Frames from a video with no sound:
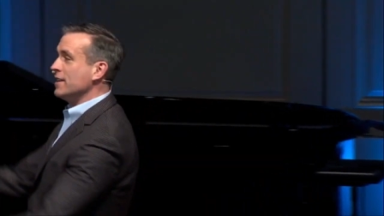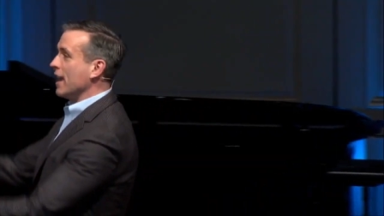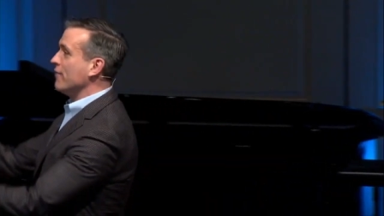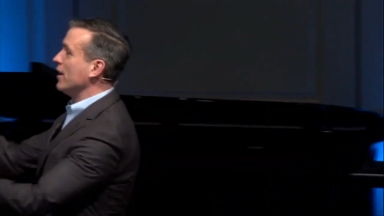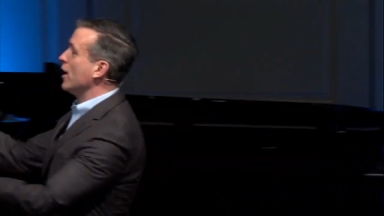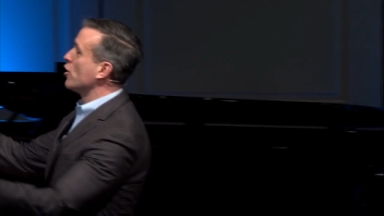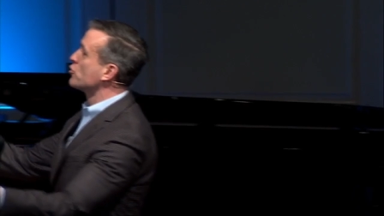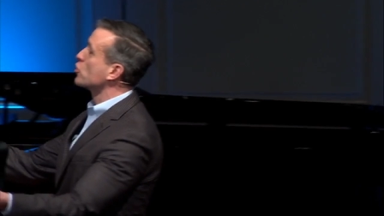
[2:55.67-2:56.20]

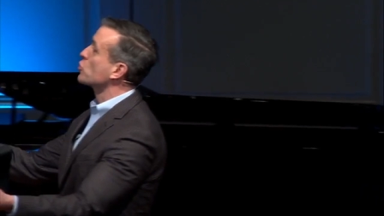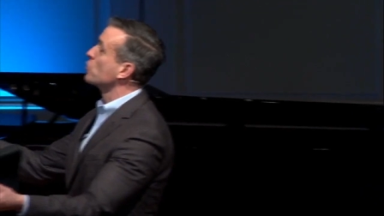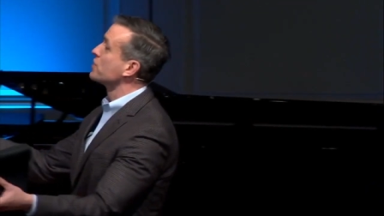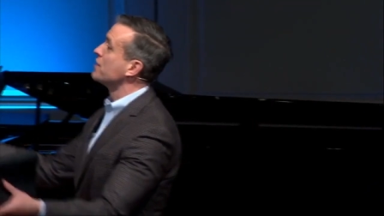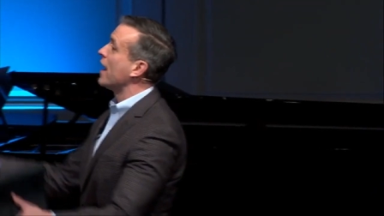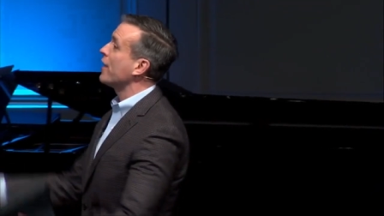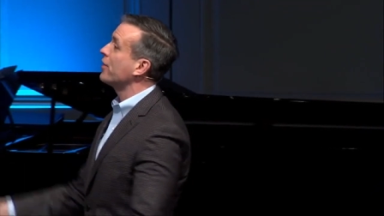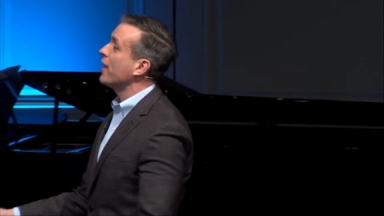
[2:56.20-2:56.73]
David Eldridge
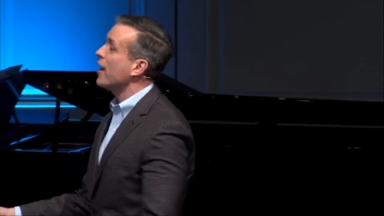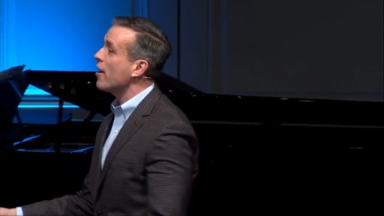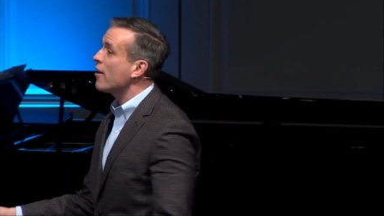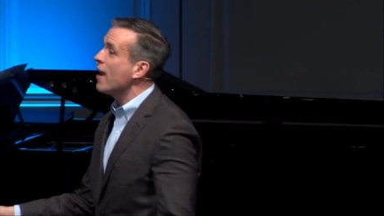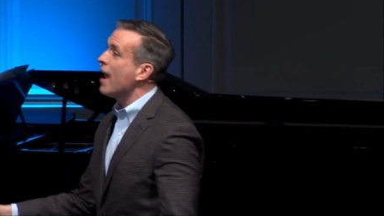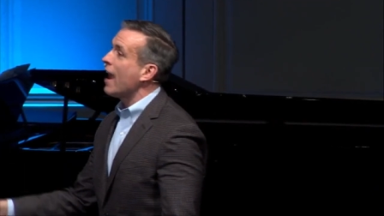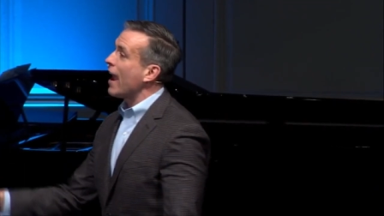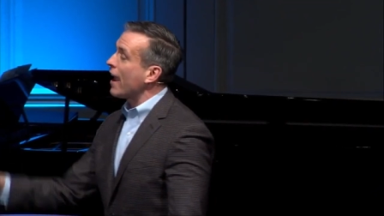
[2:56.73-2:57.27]
was not
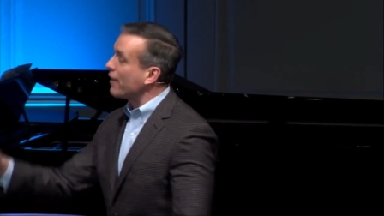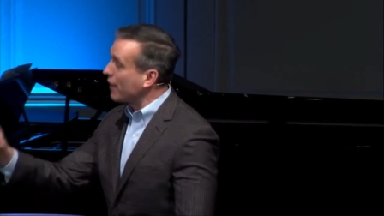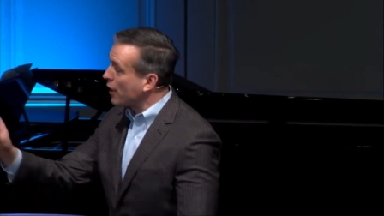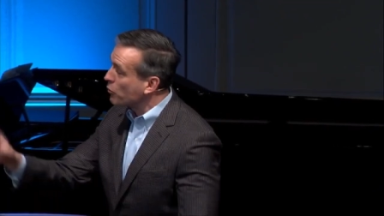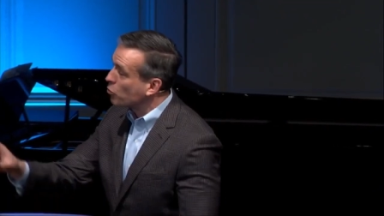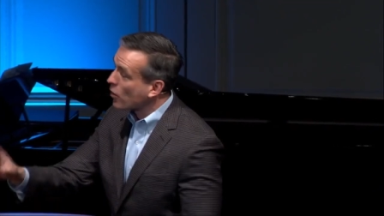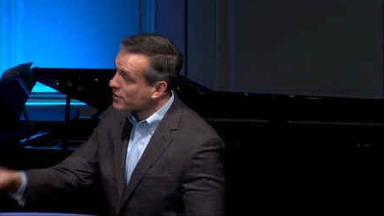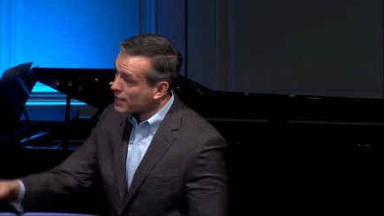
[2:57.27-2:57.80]
there. It,
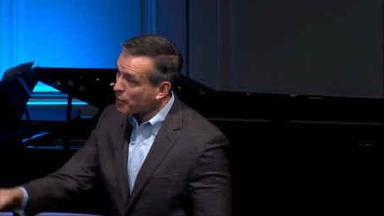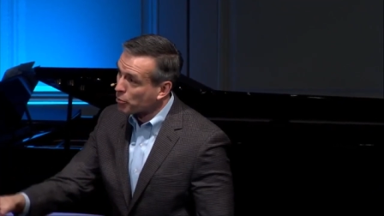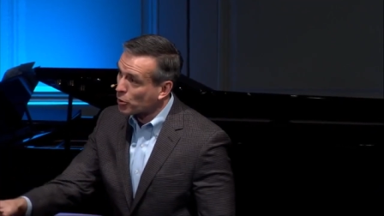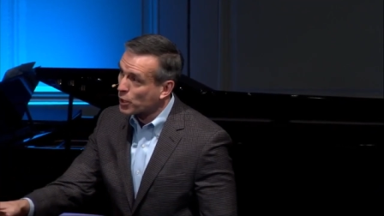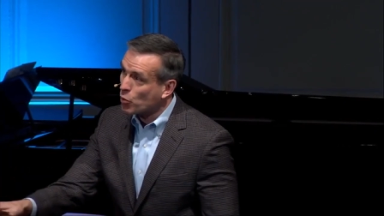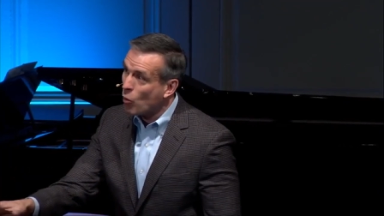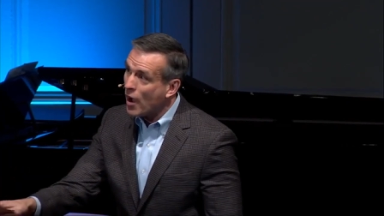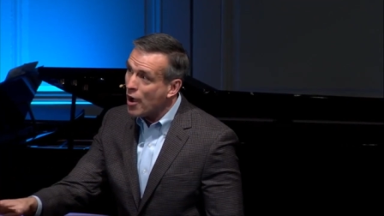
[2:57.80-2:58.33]
it worked out
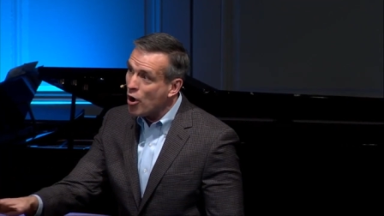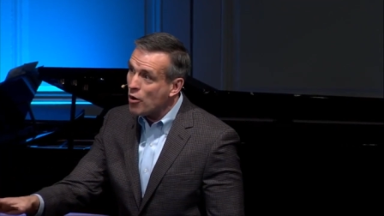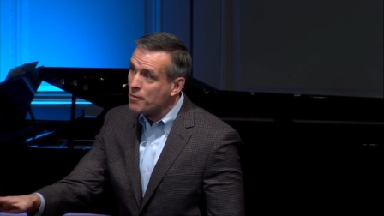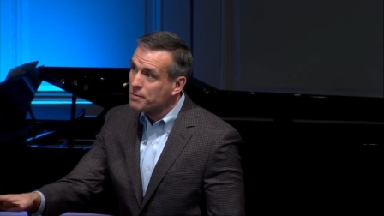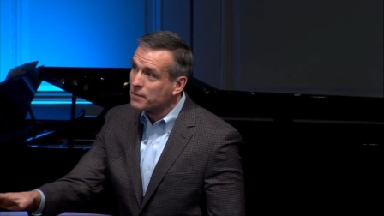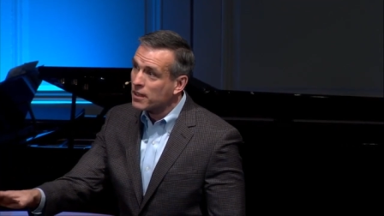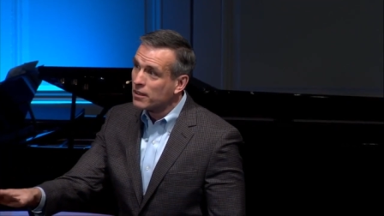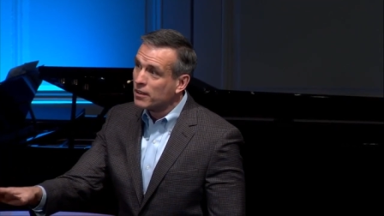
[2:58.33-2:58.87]
pretty
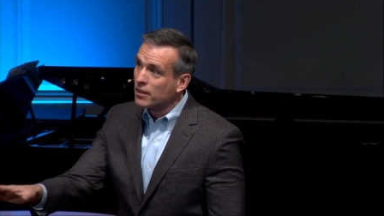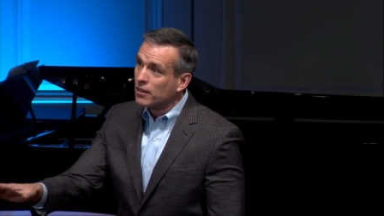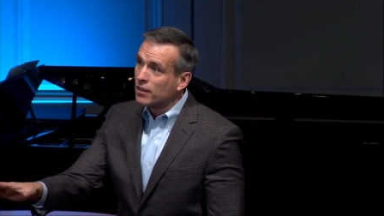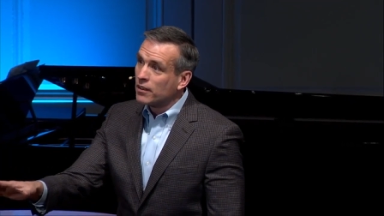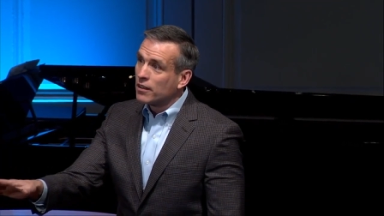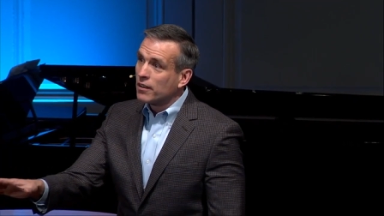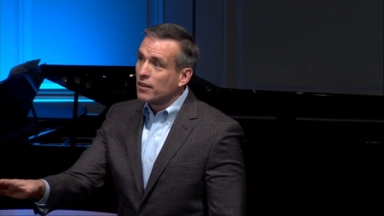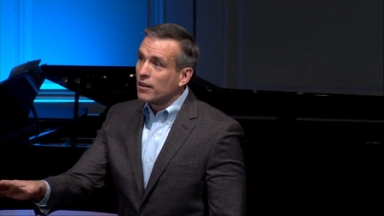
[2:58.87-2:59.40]
well.
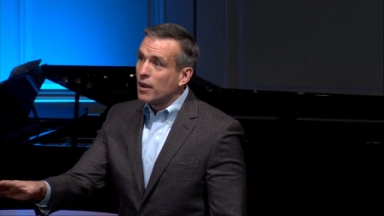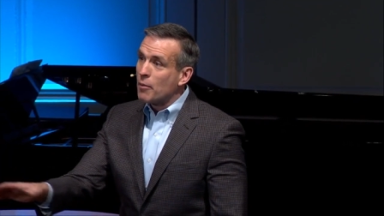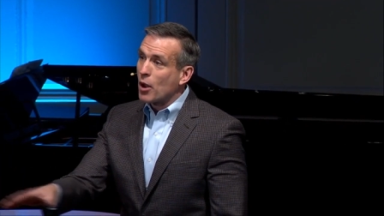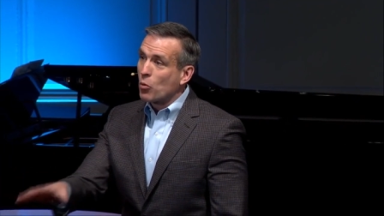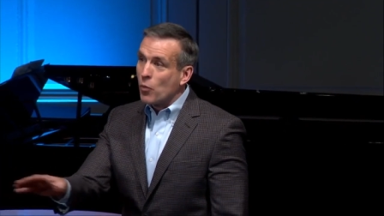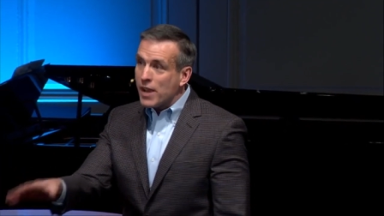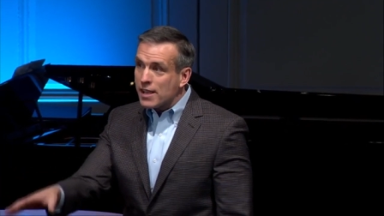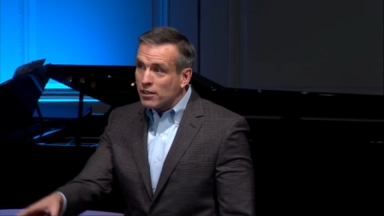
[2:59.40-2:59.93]
About
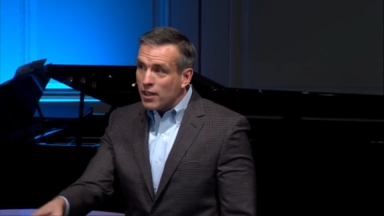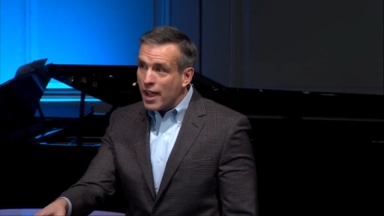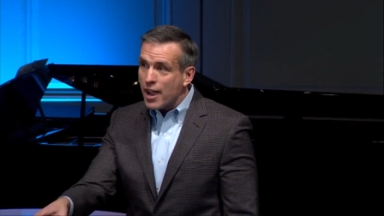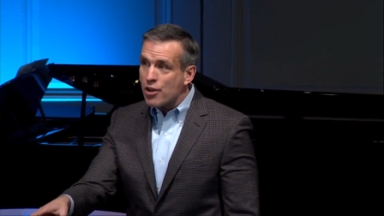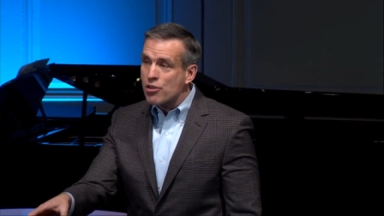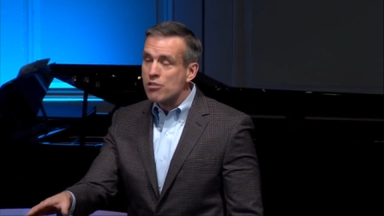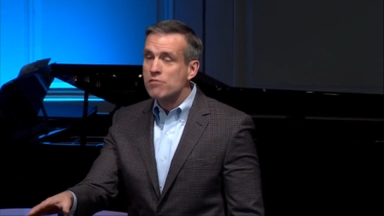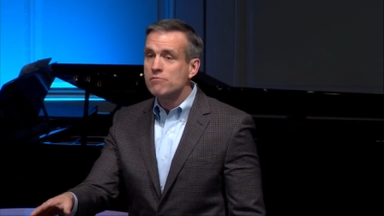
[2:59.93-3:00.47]
a week
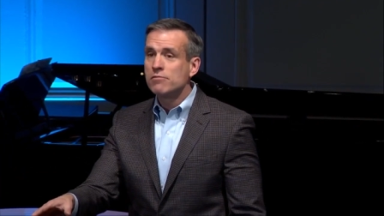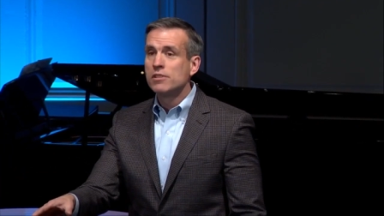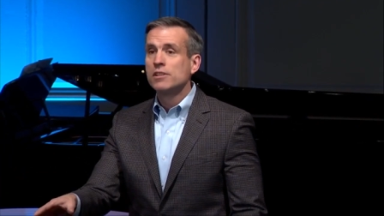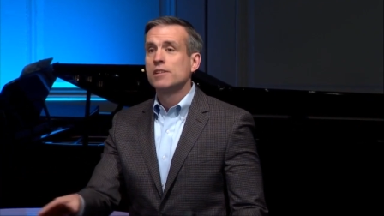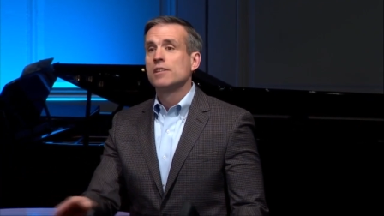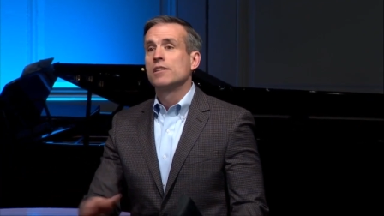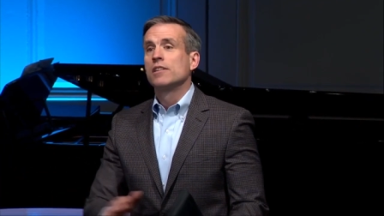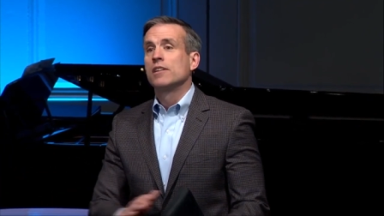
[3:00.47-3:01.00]
later,
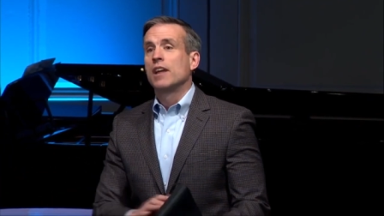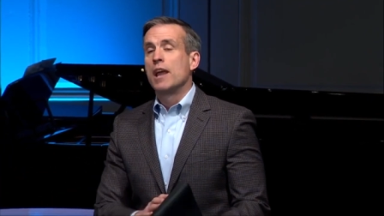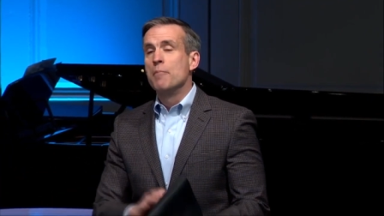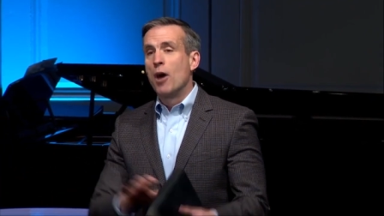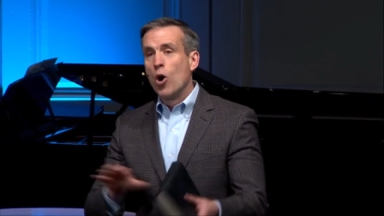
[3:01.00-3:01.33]
in